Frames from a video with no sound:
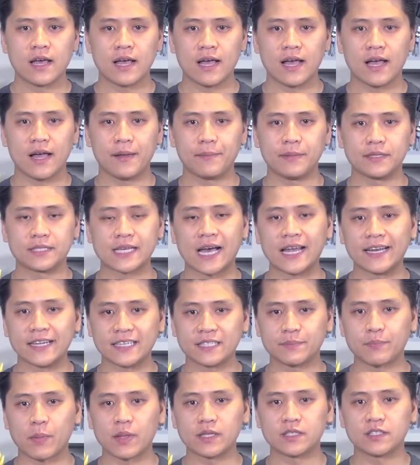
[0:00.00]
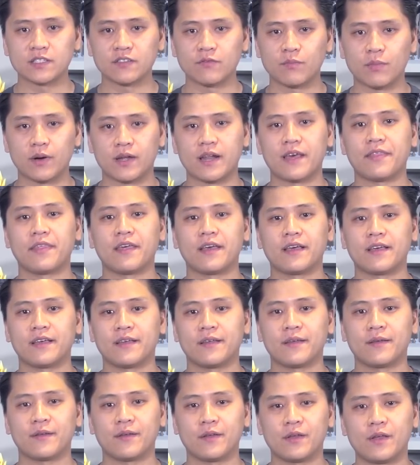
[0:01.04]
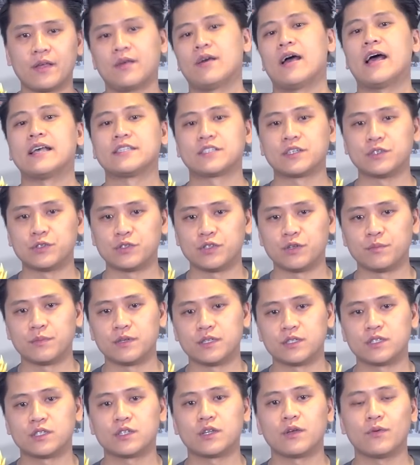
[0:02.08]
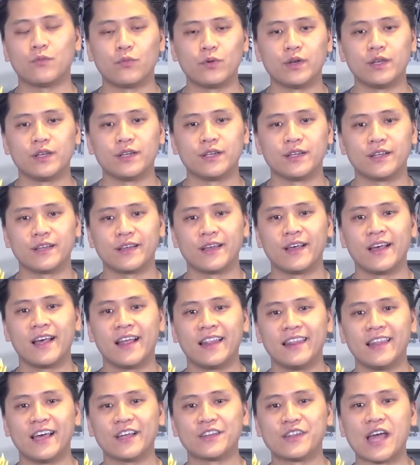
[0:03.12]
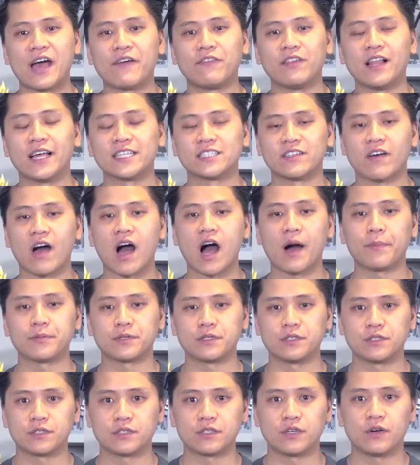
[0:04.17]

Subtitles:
It's kind of expensive, but I think as consumers, we like to have lots of options.